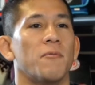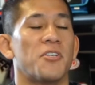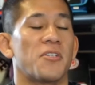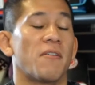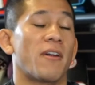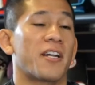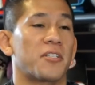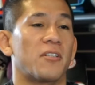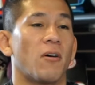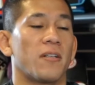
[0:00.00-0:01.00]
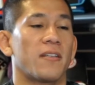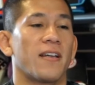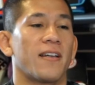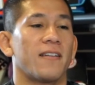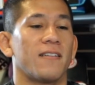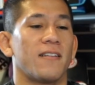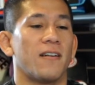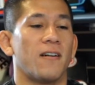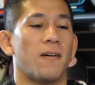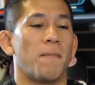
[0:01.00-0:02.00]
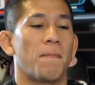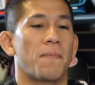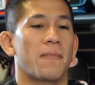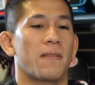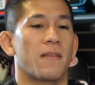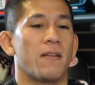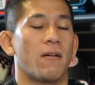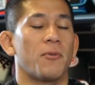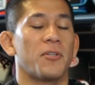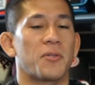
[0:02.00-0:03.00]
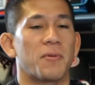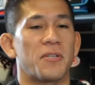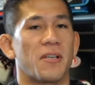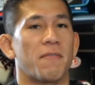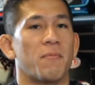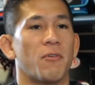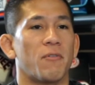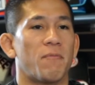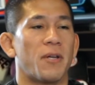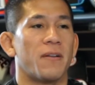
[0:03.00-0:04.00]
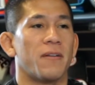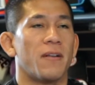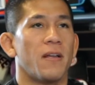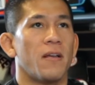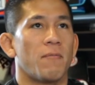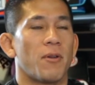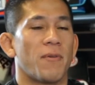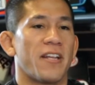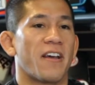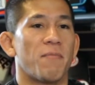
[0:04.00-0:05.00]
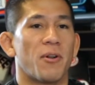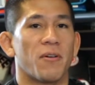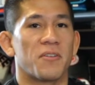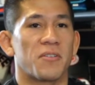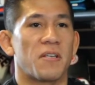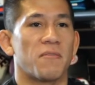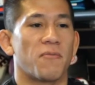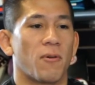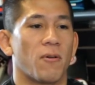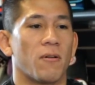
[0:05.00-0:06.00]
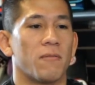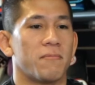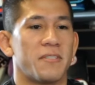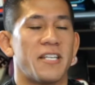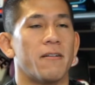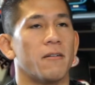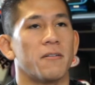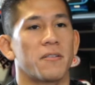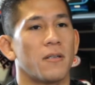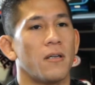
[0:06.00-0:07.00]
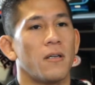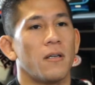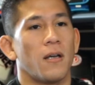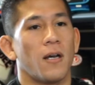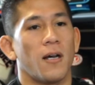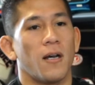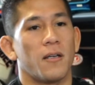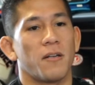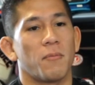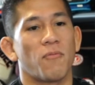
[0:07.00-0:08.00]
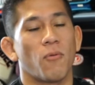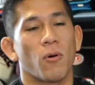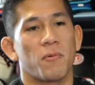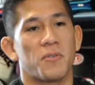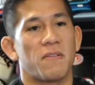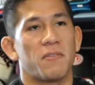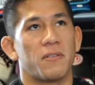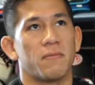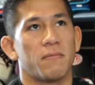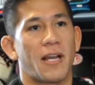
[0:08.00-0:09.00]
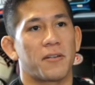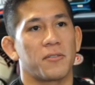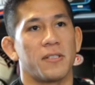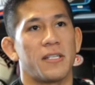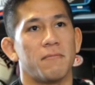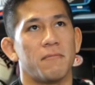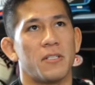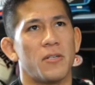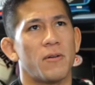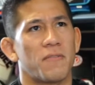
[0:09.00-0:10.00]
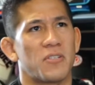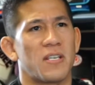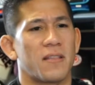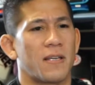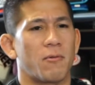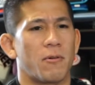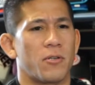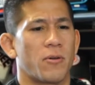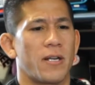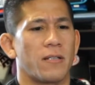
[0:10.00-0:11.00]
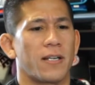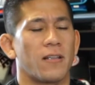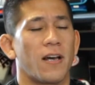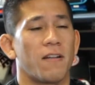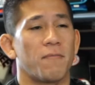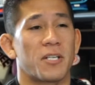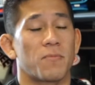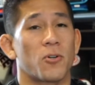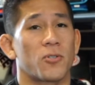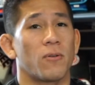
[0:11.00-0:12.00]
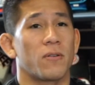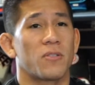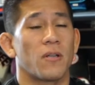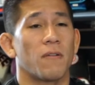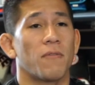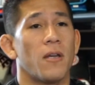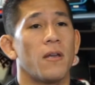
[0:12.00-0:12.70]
We just never actually called it that. You know, I'm only 27, but me and my dad have been on the scene for years. You know, before it was even actually the UFC, I think we were training like a lot of mixed martial arts stuff.